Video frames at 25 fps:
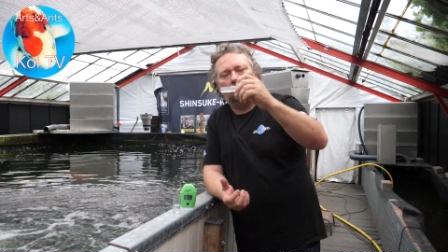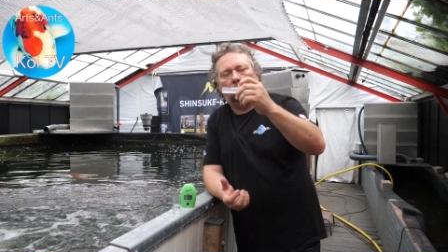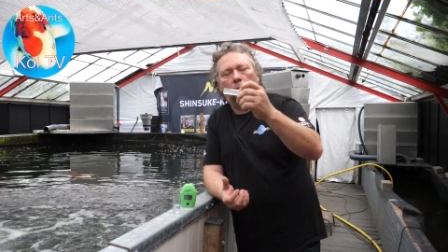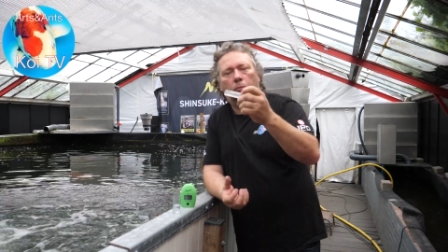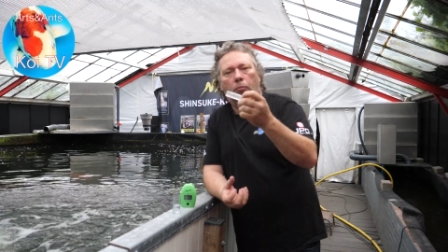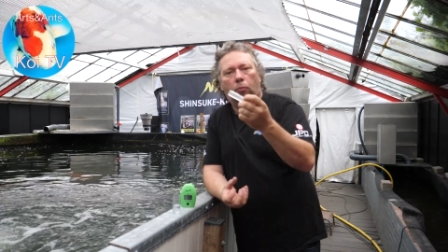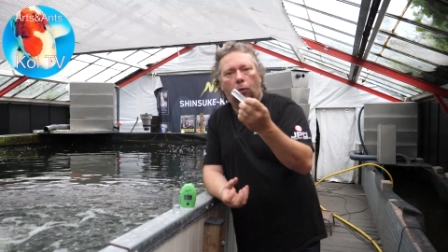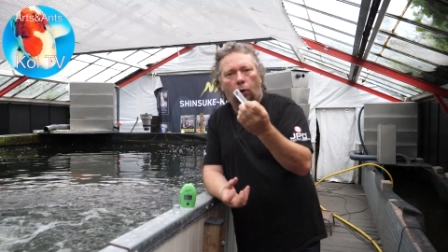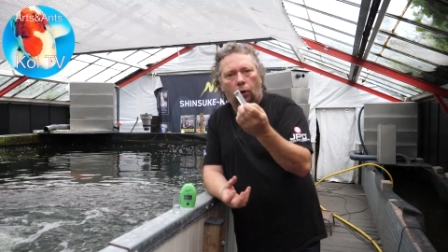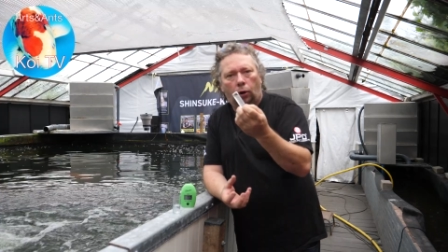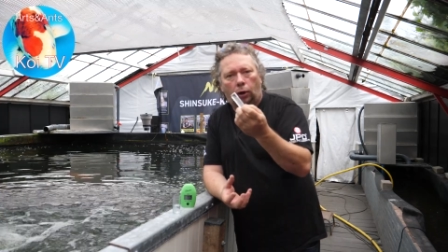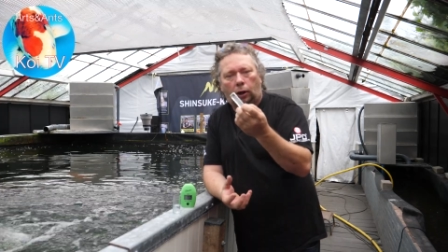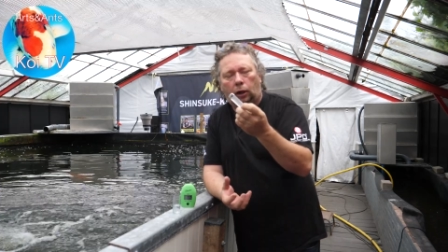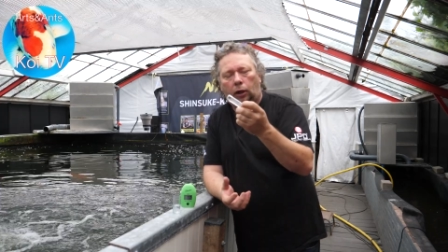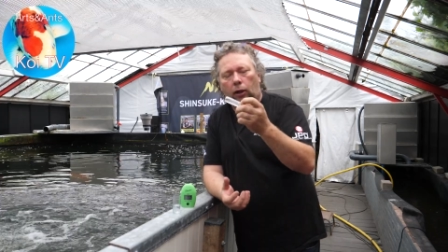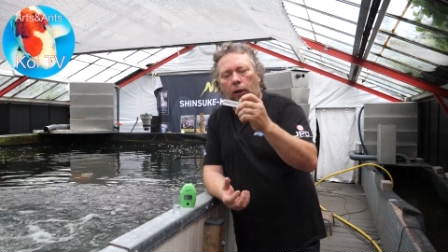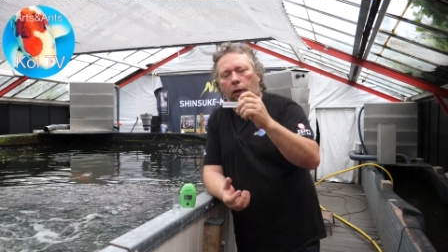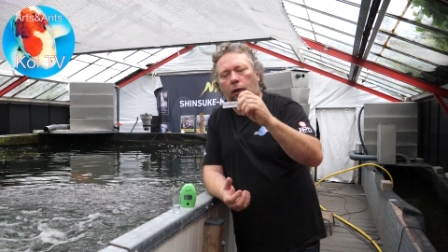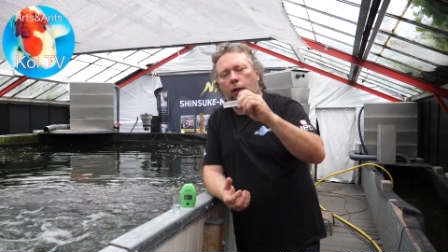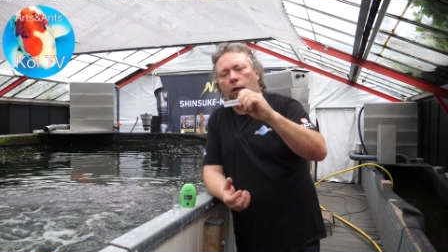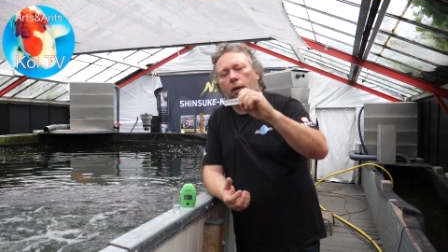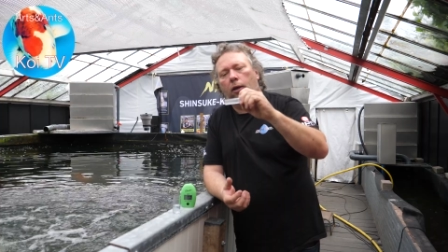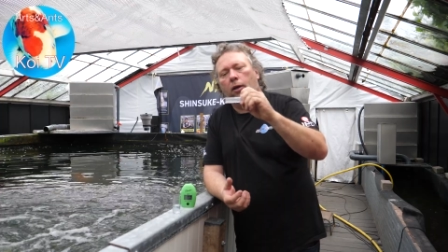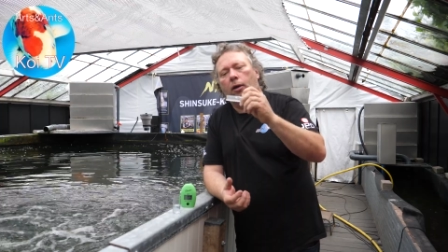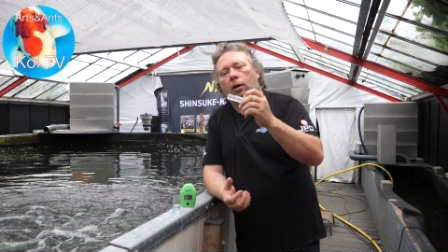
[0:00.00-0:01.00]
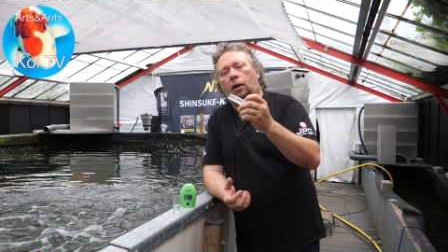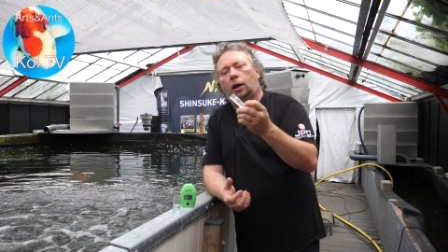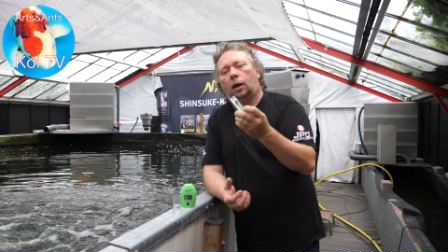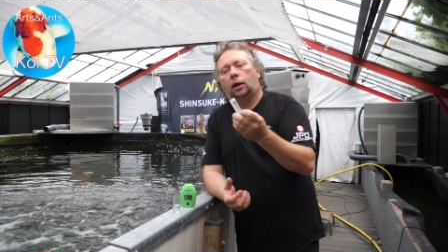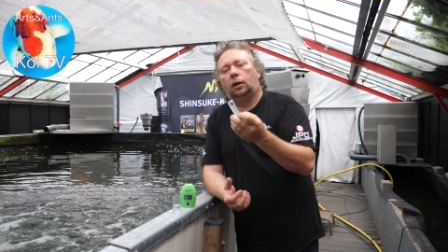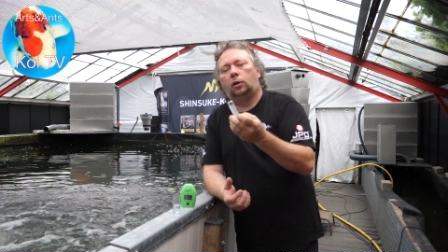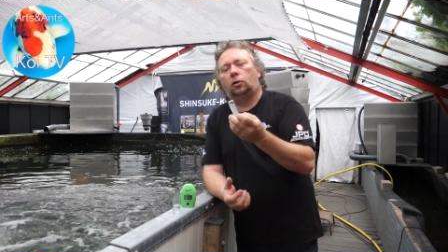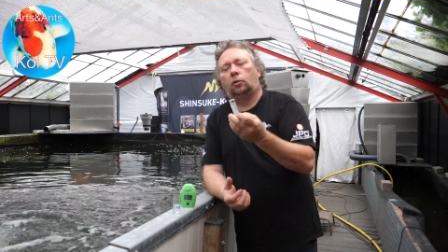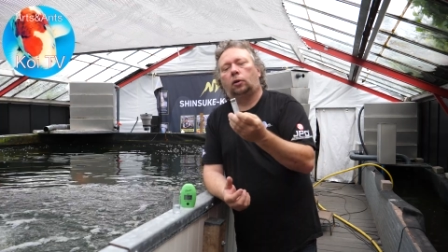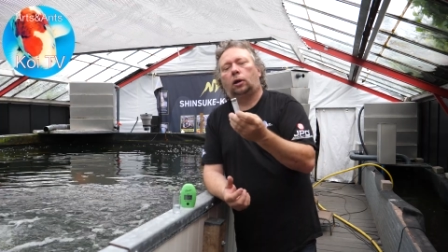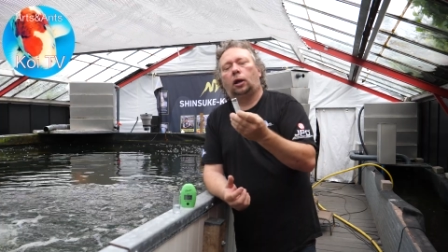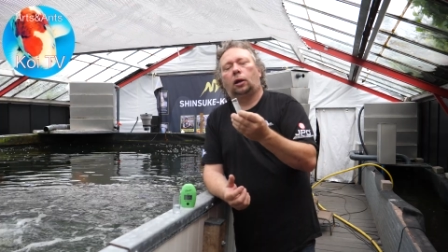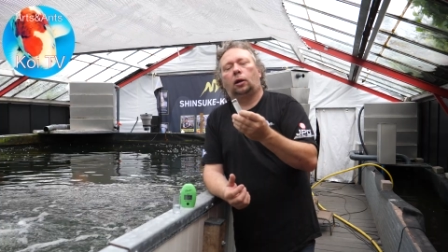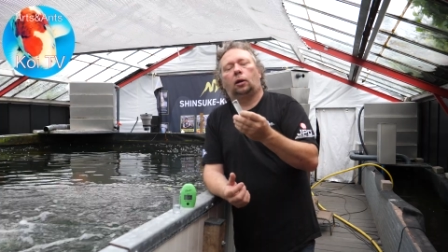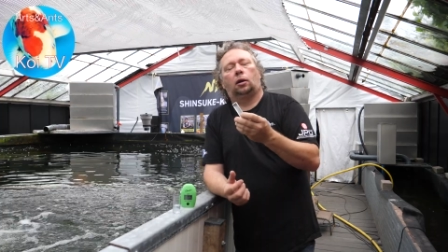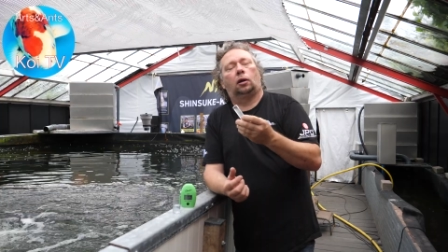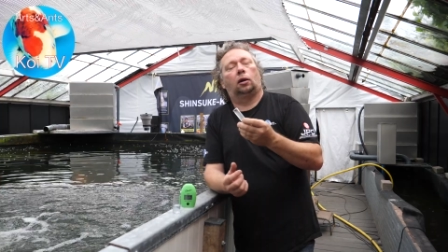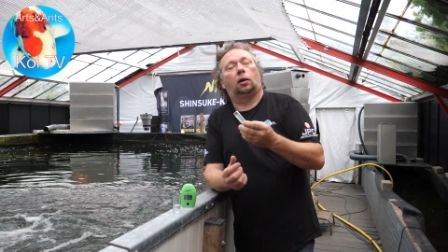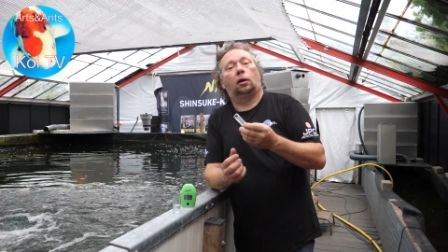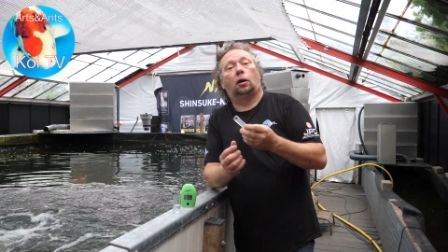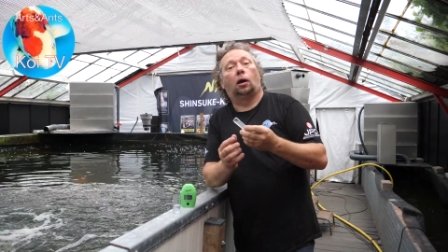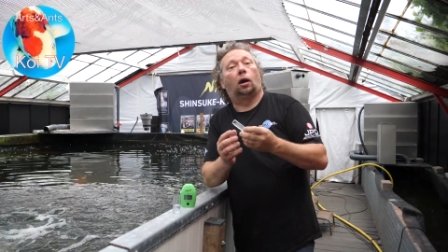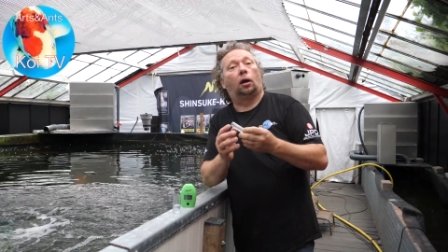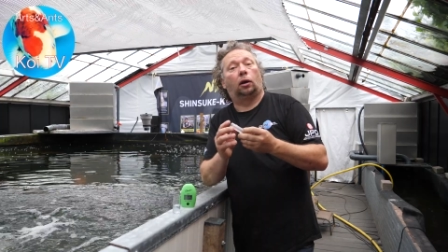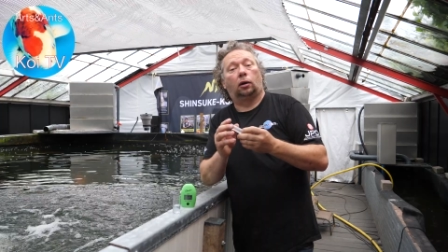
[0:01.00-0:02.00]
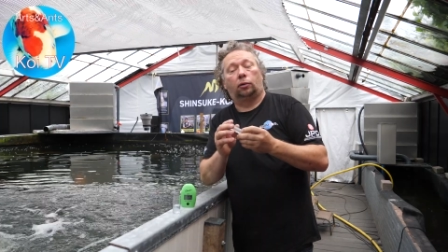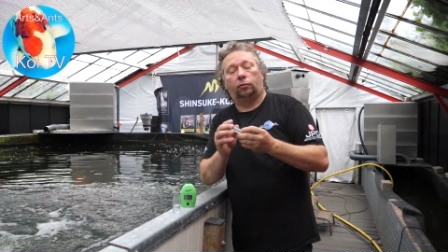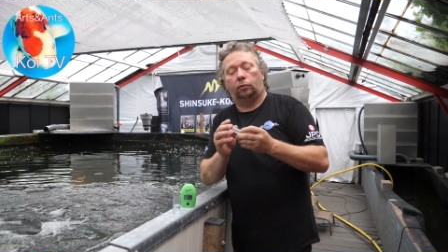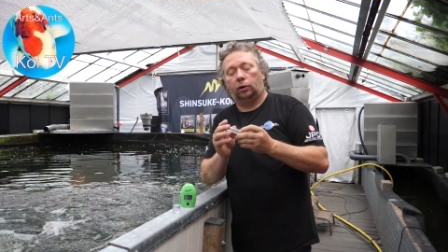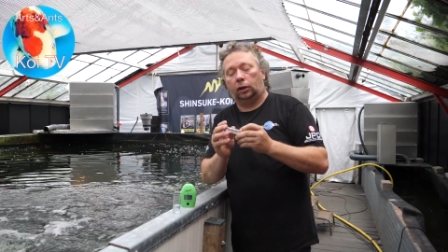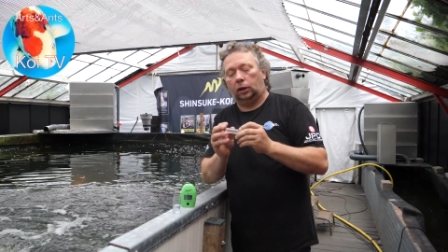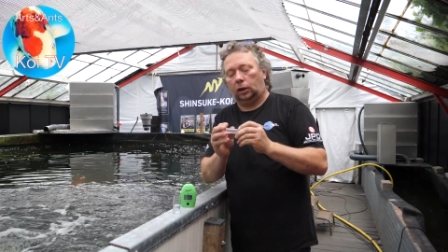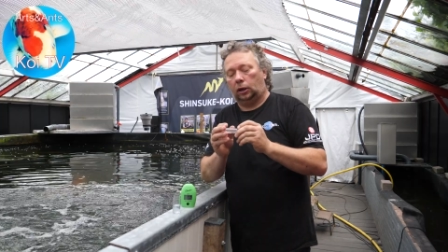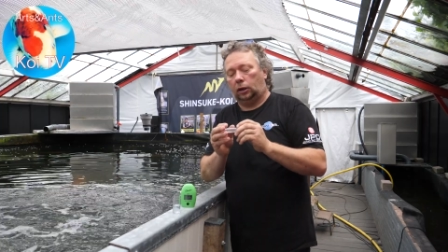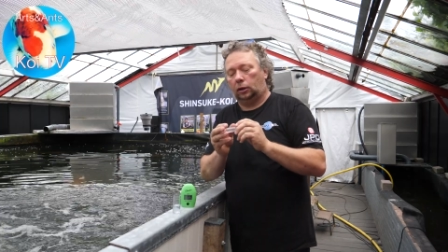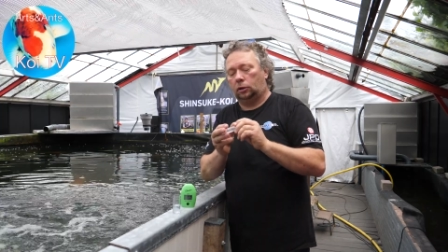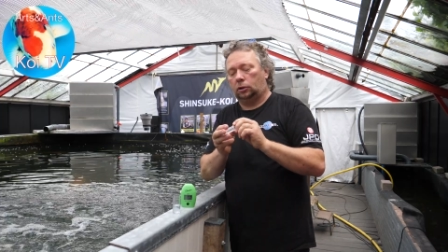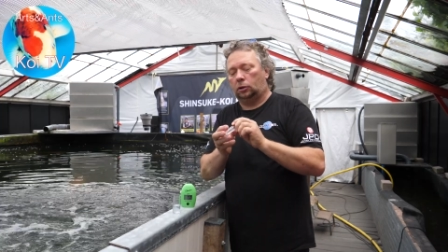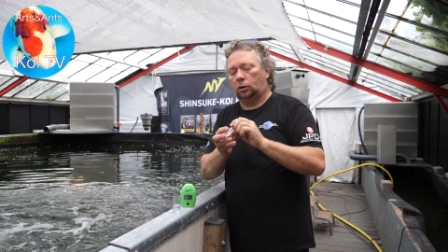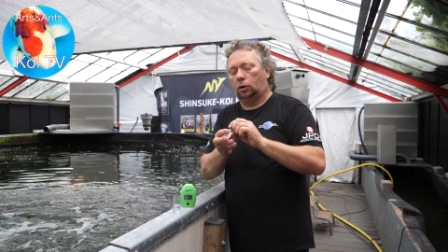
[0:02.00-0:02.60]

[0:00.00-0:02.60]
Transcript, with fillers: murky and you get a, another reading.